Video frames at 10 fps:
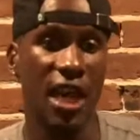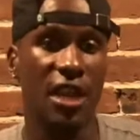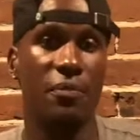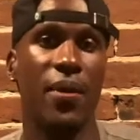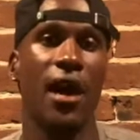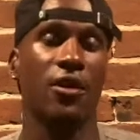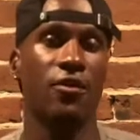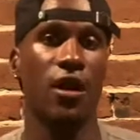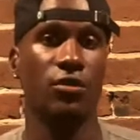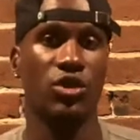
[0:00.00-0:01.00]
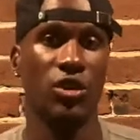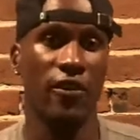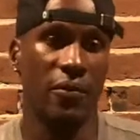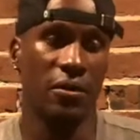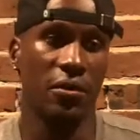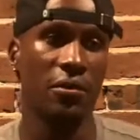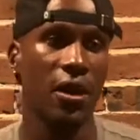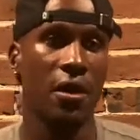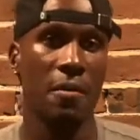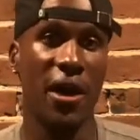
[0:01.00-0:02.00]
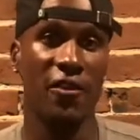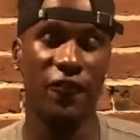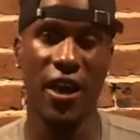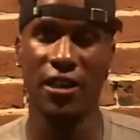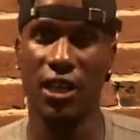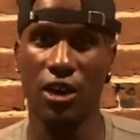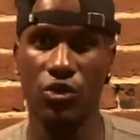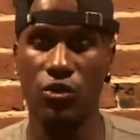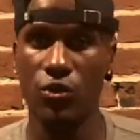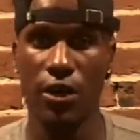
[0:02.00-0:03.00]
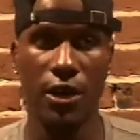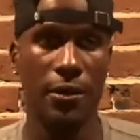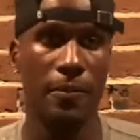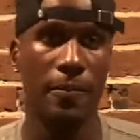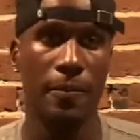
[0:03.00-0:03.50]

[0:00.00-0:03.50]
any background whatsoever. I mean, matter of fact, I grew up,